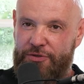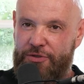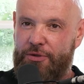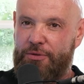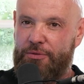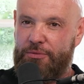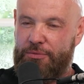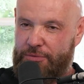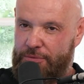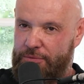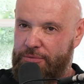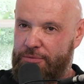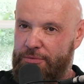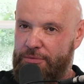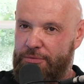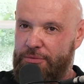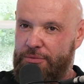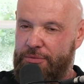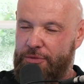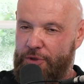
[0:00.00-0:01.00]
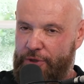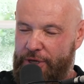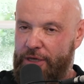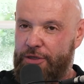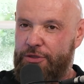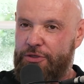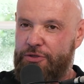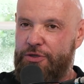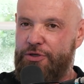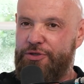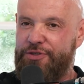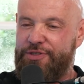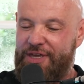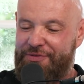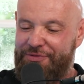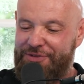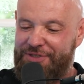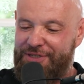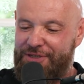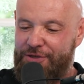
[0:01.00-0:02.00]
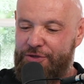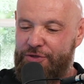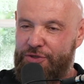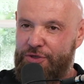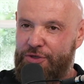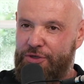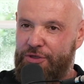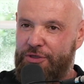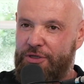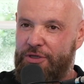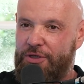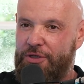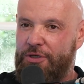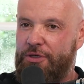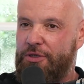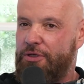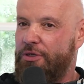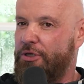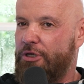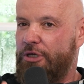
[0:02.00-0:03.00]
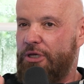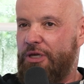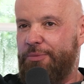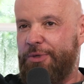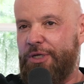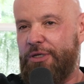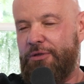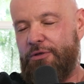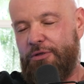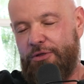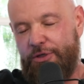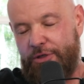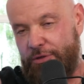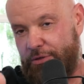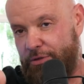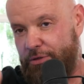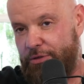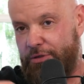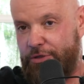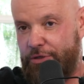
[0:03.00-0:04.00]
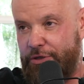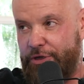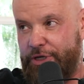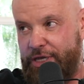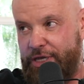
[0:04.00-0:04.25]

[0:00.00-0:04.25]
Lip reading: so you're 17 years old. I mean, look, you're a